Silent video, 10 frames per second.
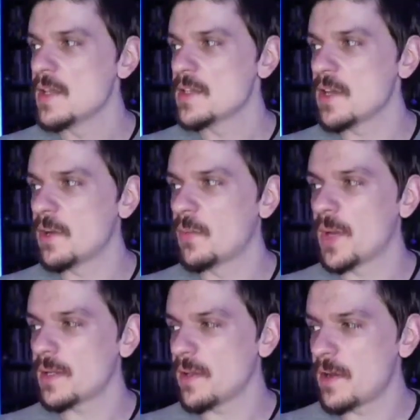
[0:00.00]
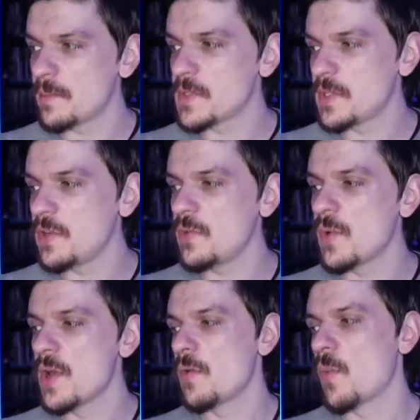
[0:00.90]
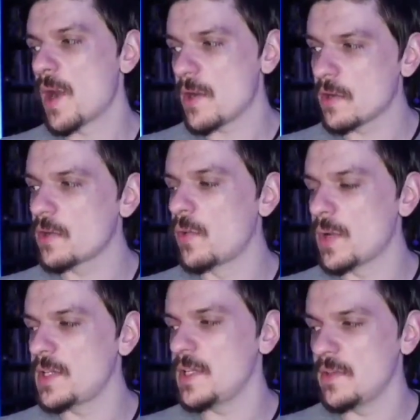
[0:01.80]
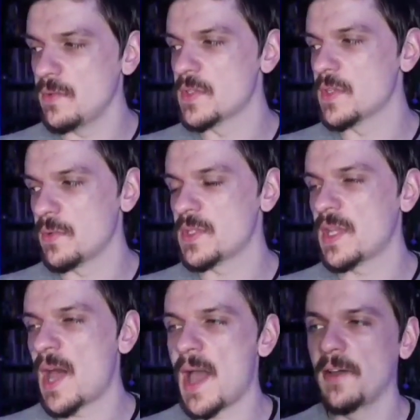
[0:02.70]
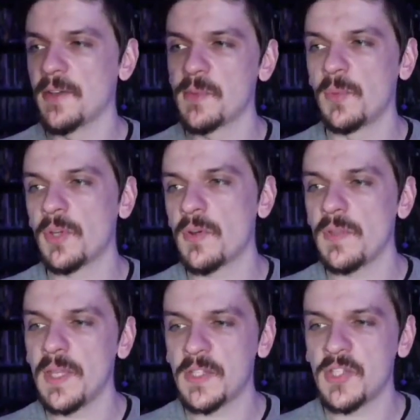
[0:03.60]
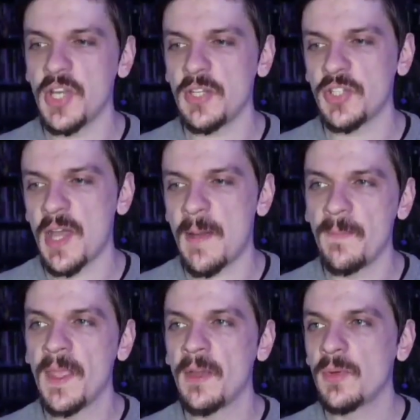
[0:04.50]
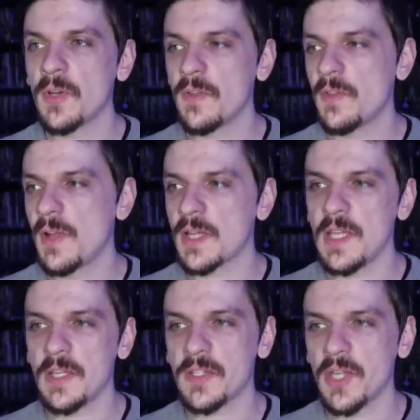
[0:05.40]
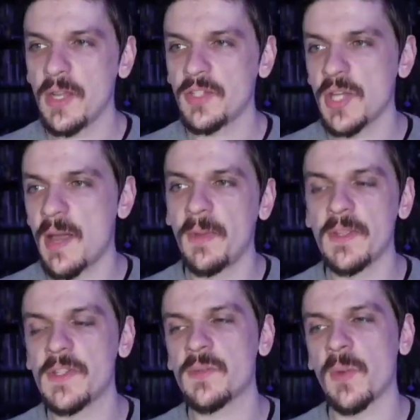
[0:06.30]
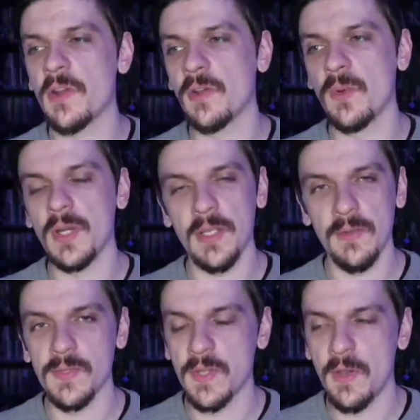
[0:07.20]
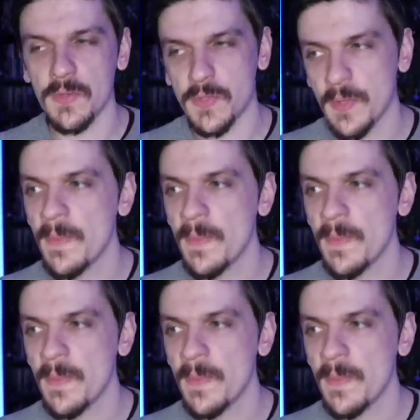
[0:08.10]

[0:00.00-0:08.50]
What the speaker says: So when it comes to where you're going to use those tiles, we'll go to the exchange shop, we'll go to the lucky exchange shop, and this is where you're going to use those.